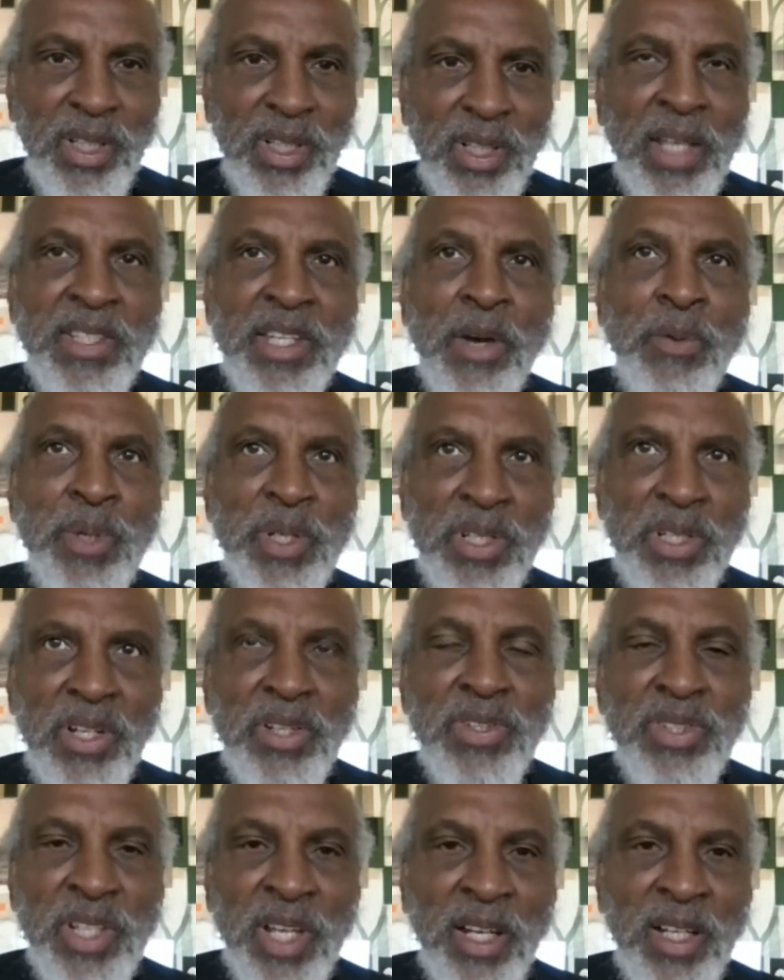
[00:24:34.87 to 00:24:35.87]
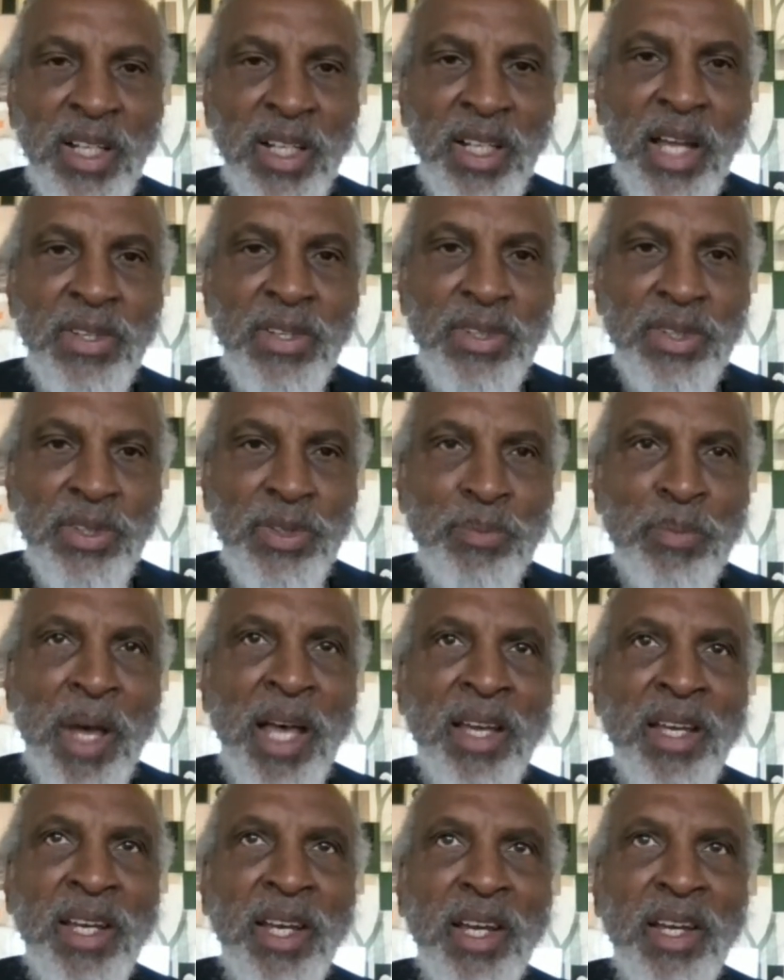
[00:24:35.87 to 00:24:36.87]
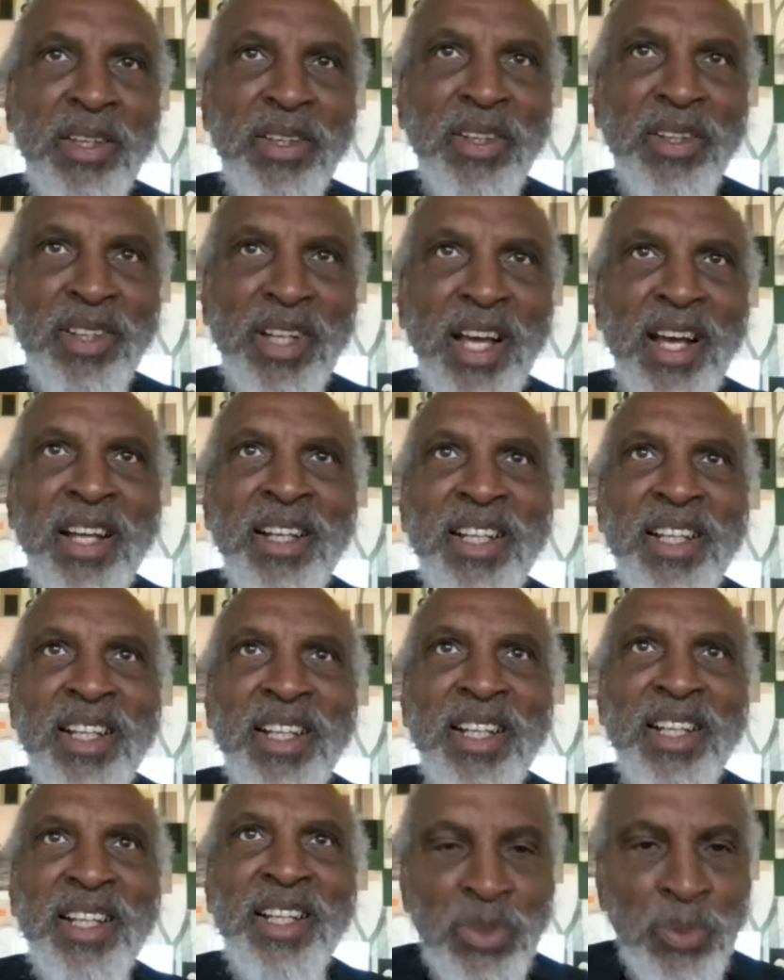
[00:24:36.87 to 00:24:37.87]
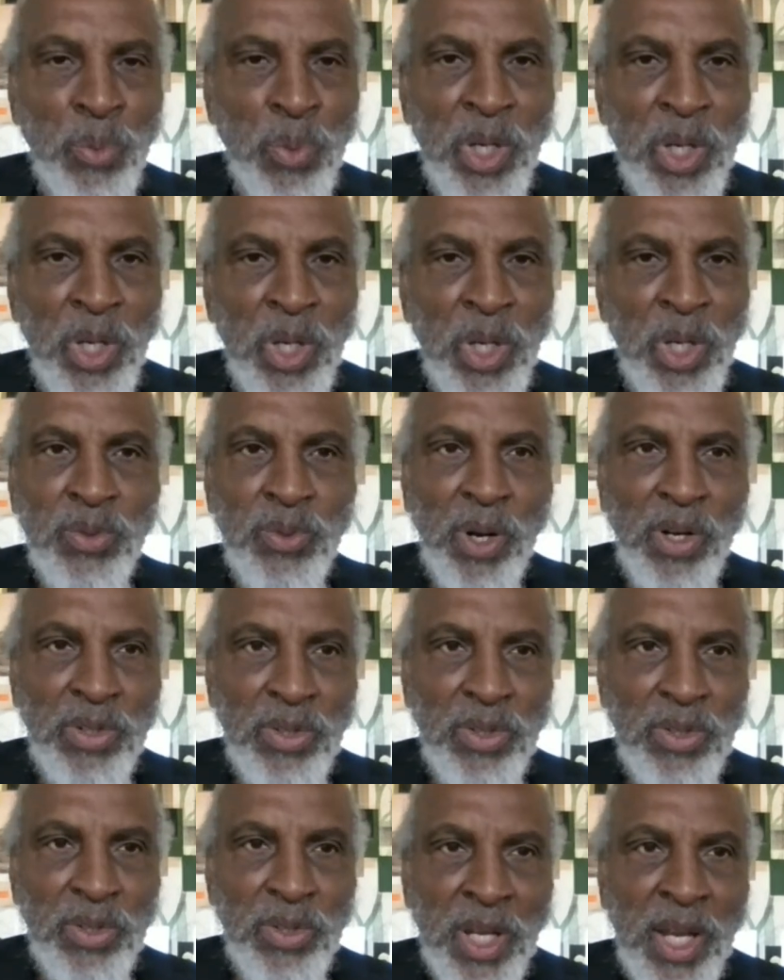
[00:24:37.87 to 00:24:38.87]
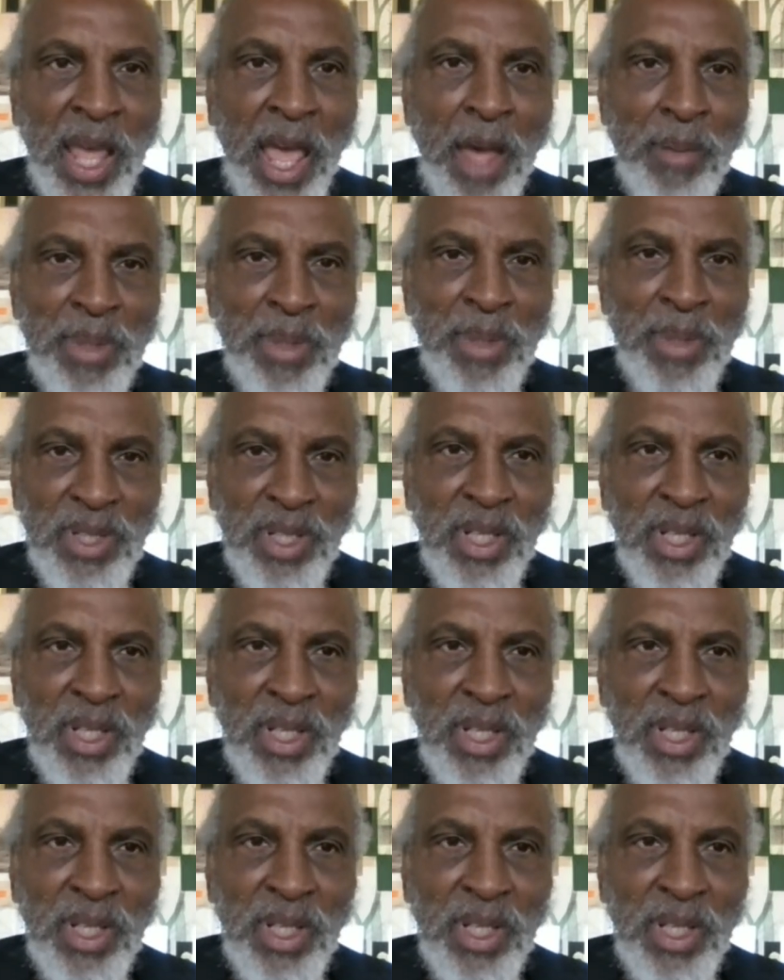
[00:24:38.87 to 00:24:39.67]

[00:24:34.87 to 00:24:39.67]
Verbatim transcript: that's how we teach the unconscious by the unconscious is reading structures and habits.